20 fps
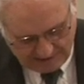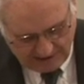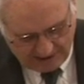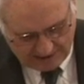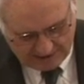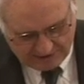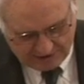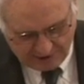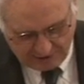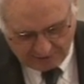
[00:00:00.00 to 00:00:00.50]

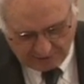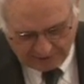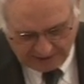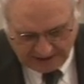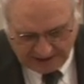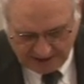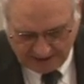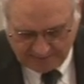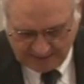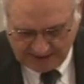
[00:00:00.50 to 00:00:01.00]
God told
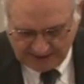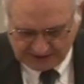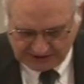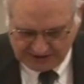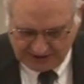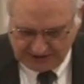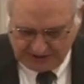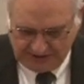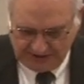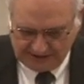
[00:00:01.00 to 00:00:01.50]
him, He
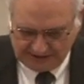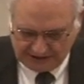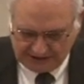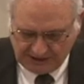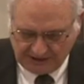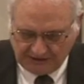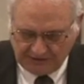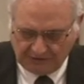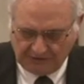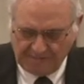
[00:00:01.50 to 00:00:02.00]
said,
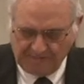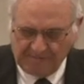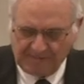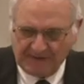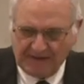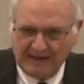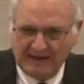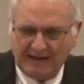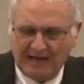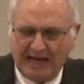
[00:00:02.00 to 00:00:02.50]
Ezekiel,
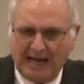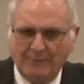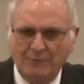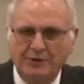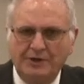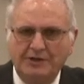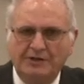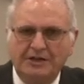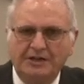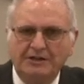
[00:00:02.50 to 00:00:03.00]
I'm
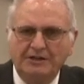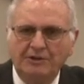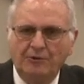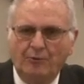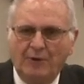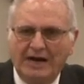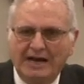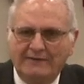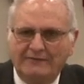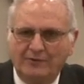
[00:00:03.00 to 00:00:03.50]
going to take
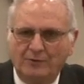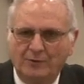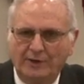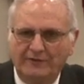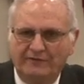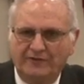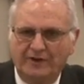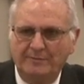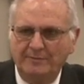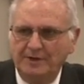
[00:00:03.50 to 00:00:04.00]
your wife
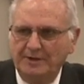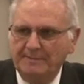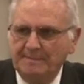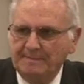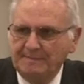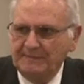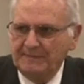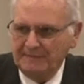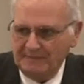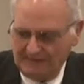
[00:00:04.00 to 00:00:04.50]
away from you.
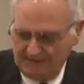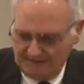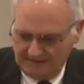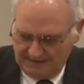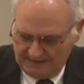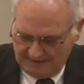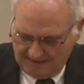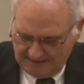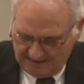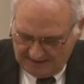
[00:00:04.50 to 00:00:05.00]

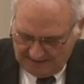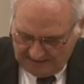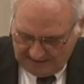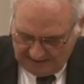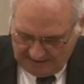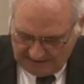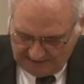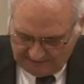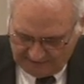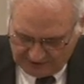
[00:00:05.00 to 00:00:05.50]

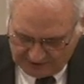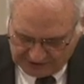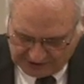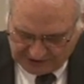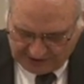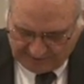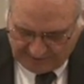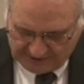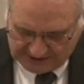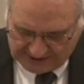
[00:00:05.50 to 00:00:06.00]
In
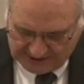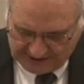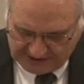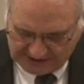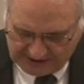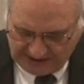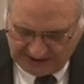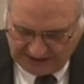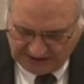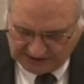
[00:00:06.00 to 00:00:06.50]
verse number
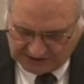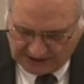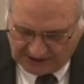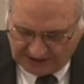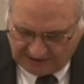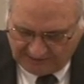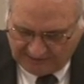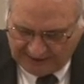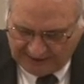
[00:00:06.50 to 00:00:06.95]
16, Son